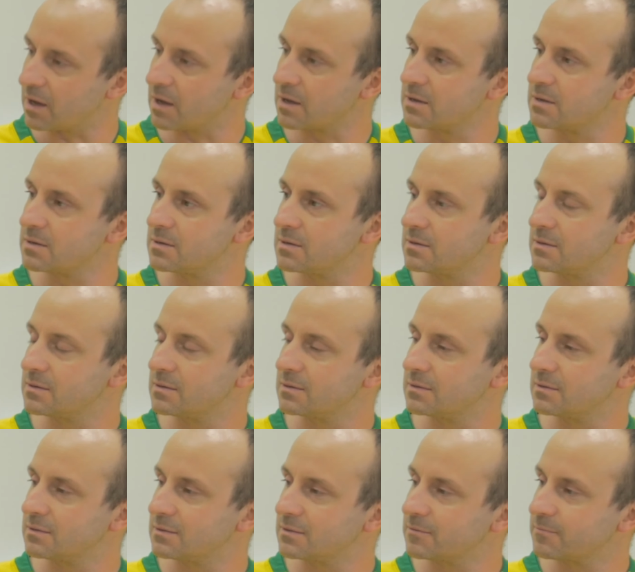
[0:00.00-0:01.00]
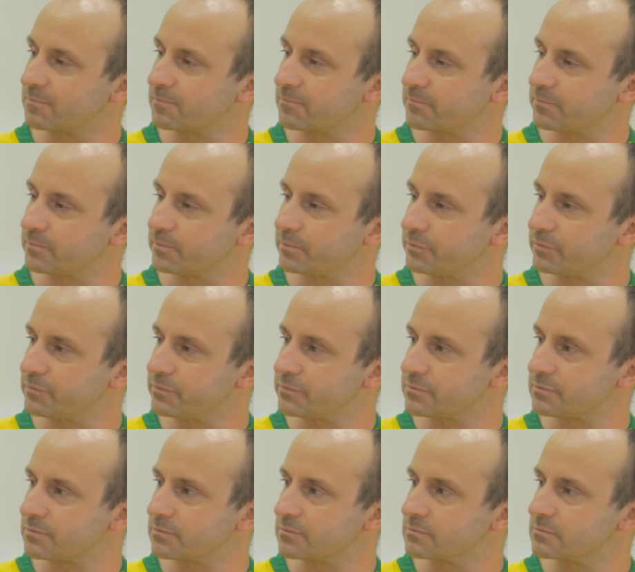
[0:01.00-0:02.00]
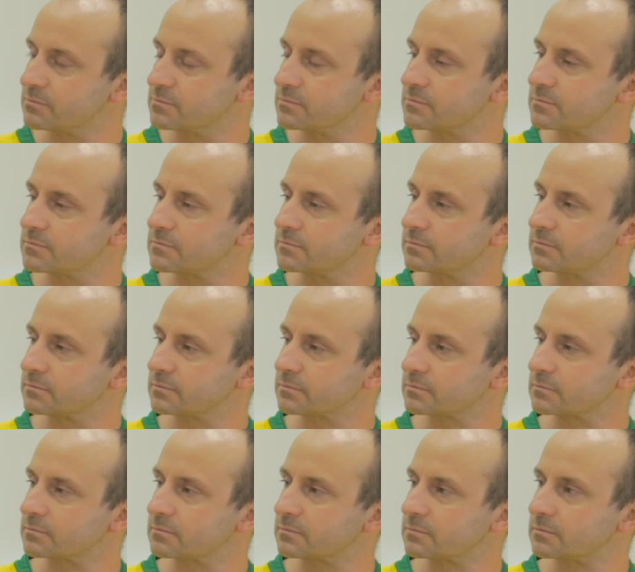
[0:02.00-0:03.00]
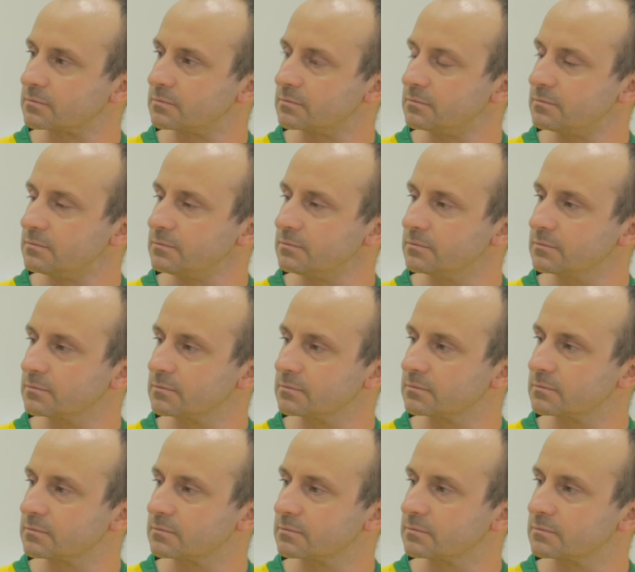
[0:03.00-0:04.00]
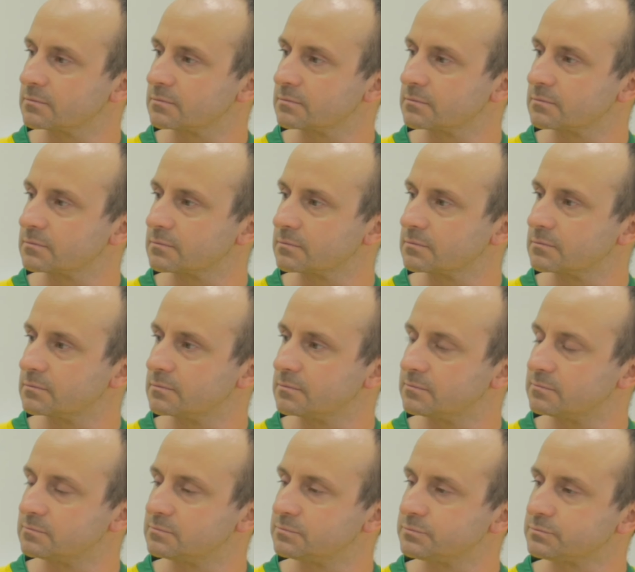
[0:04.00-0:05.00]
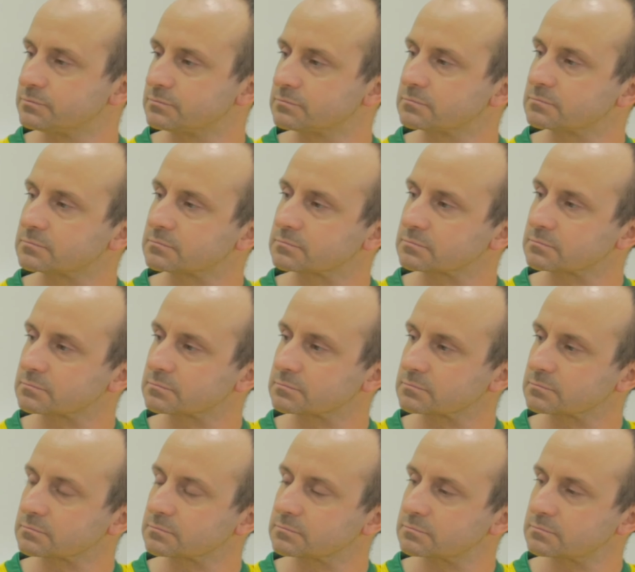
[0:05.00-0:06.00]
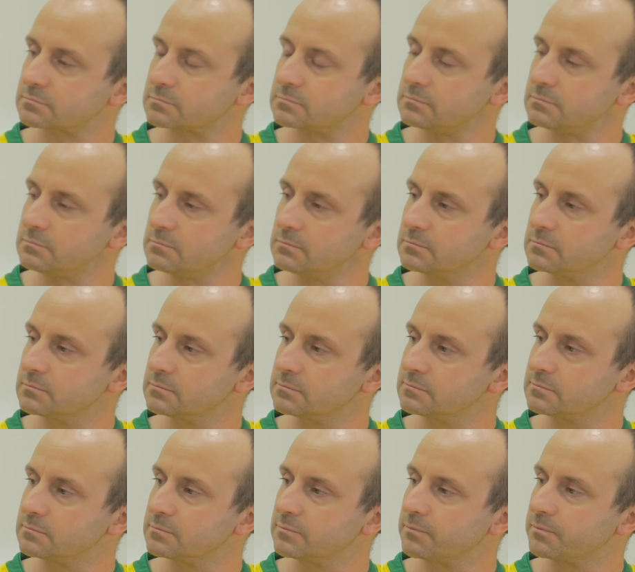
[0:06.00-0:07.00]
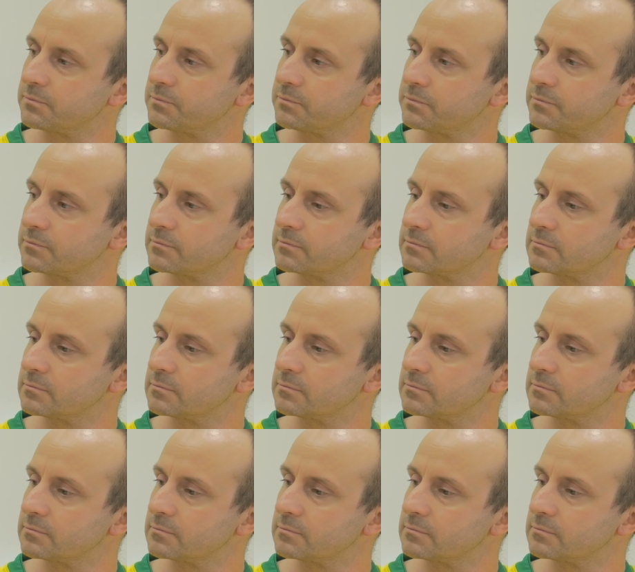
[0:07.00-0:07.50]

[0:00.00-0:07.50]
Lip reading: [no speech]